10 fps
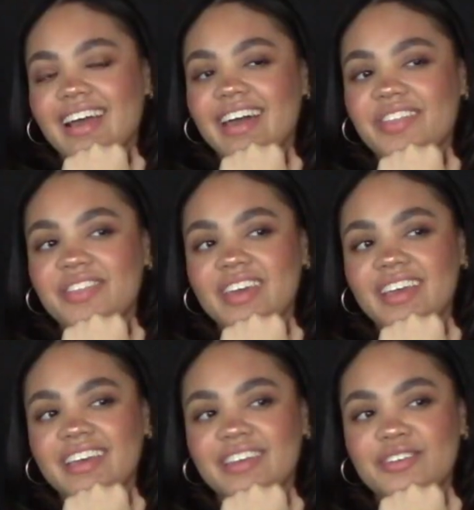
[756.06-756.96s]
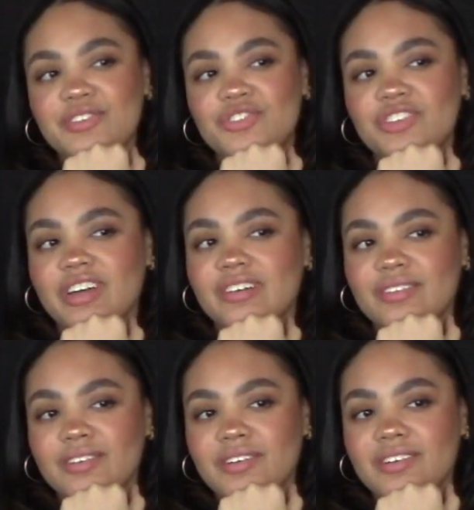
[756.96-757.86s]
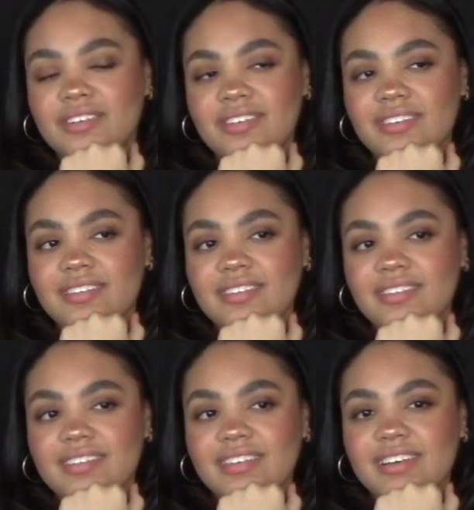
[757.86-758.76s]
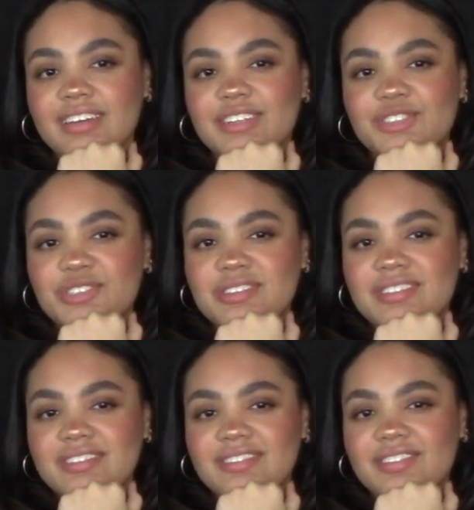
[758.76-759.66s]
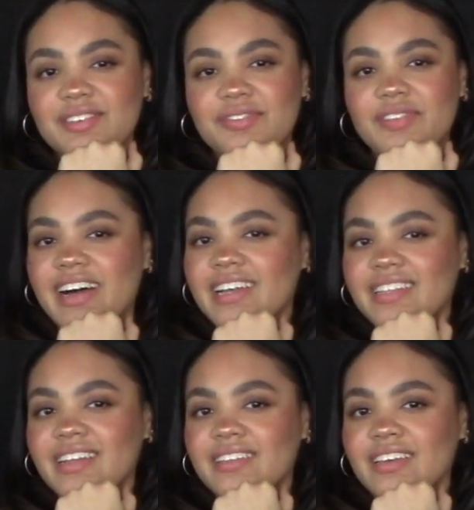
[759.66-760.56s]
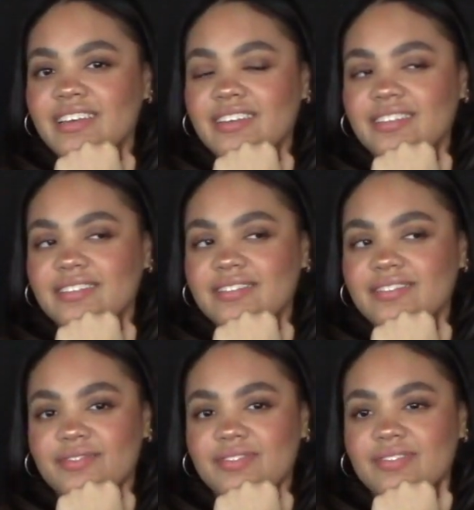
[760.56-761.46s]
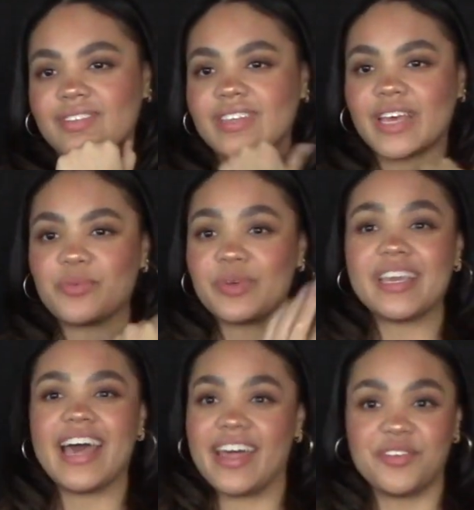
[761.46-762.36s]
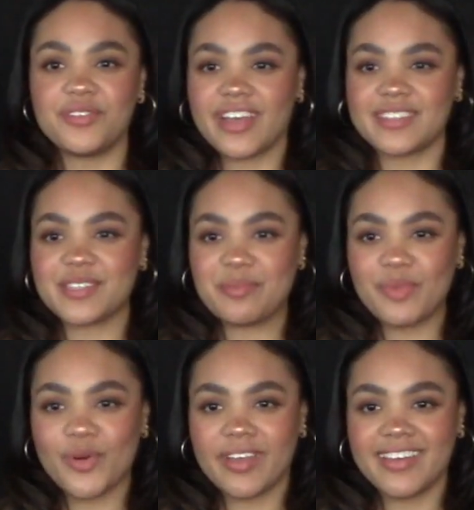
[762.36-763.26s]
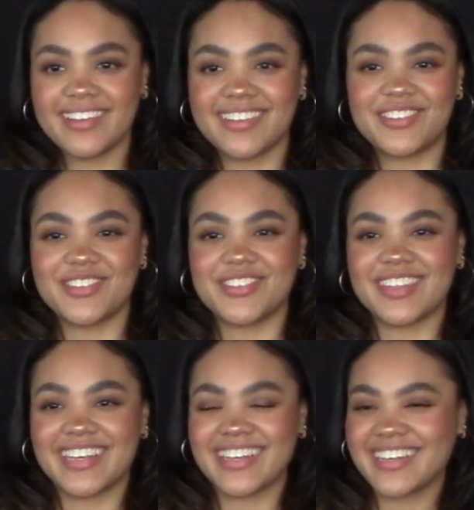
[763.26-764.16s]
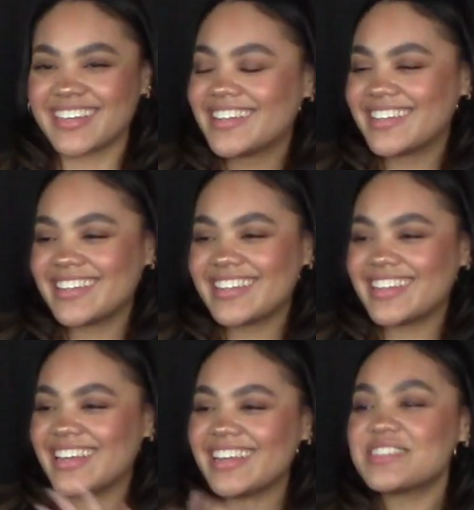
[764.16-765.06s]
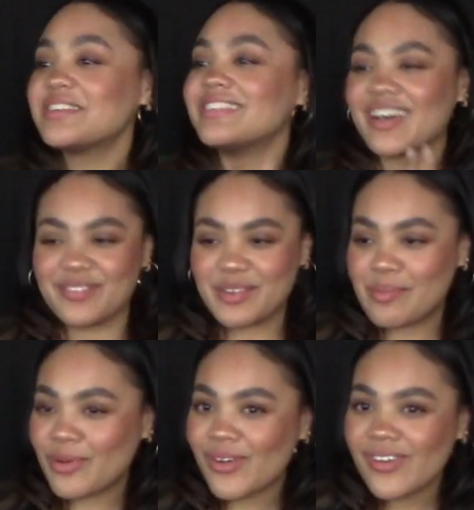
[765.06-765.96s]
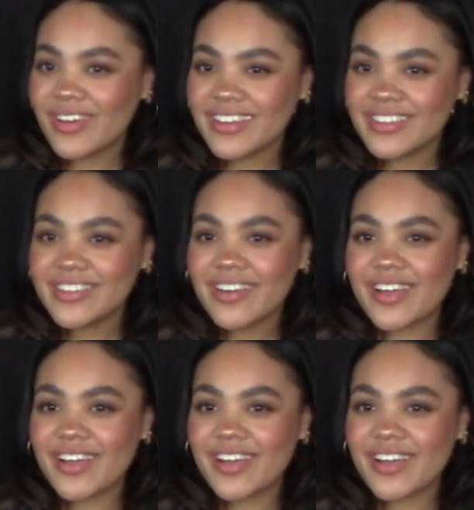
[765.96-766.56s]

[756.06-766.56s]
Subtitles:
I think in general, just the fact that like we end at some point, it's just like, it's inevitable, you know?